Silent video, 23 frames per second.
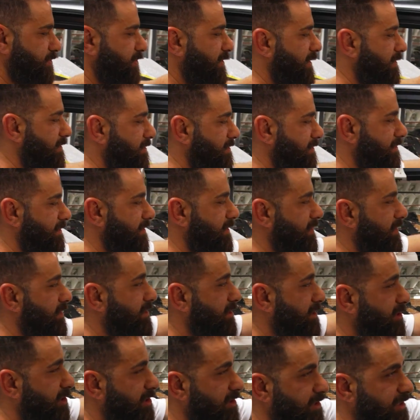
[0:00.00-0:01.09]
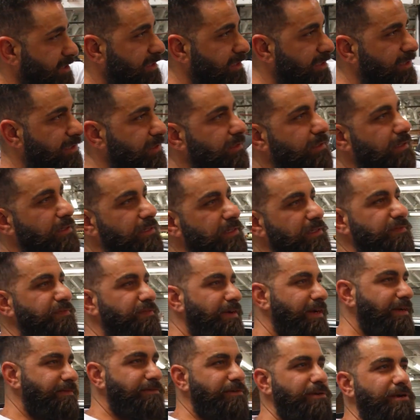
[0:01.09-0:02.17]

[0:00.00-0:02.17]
probably close to 35 five